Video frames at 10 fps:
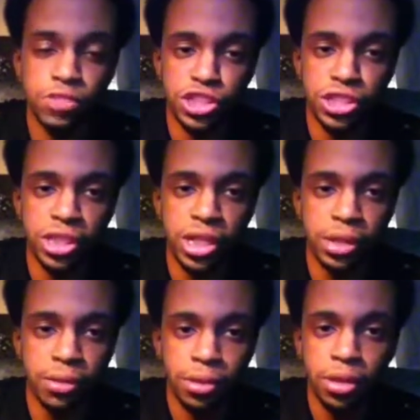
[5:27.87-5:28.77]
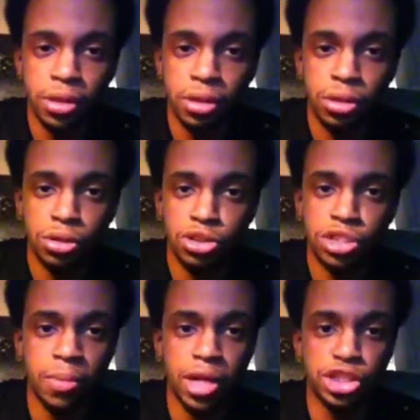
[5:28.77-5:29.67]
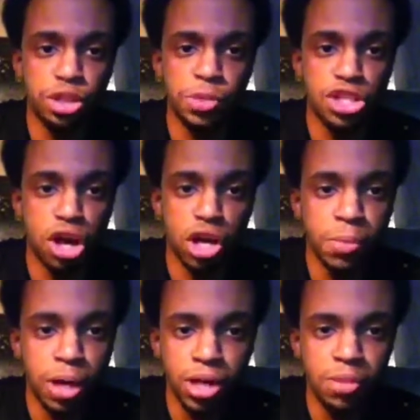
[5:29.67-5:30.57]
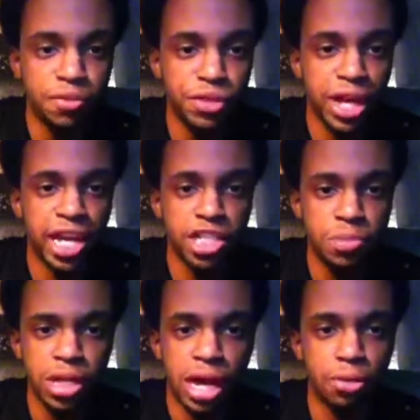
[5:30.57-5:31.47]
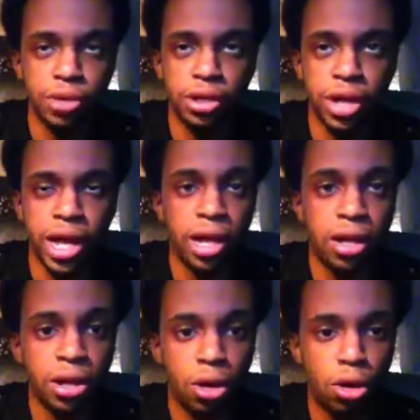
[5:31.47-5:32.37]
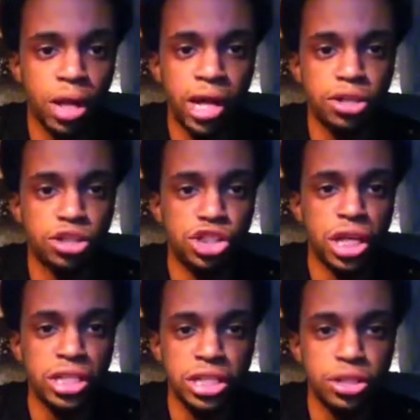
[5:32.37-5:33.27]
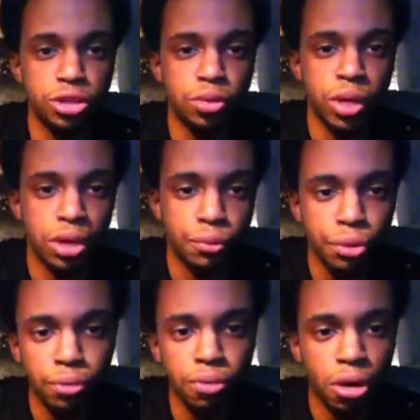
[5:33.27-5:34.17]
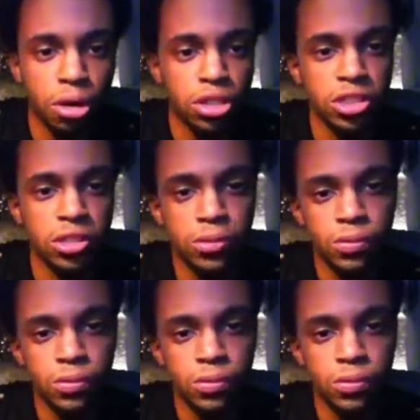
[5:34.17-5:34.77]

Just saying. Somebody should be talking about him if you ask me. I don't hear that. All I hear is Jay-Z, Lil Wayne, and Rick Ross.